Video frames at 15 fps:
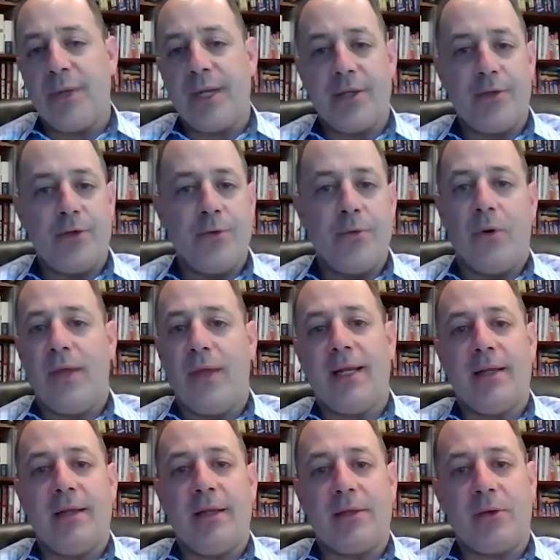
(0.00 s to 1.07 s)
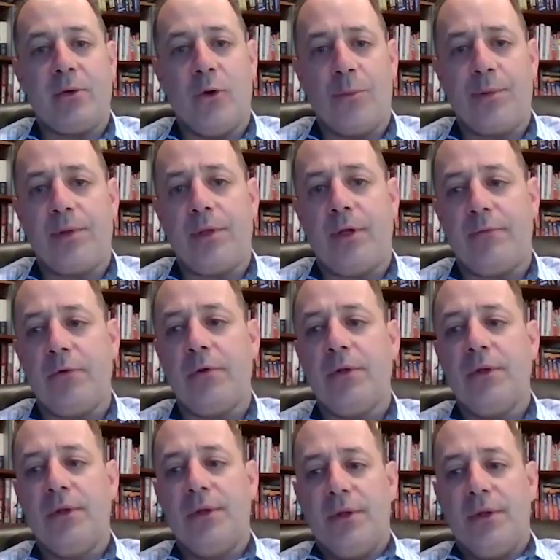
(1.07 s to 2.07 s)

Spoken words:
We can do all that at the corporate level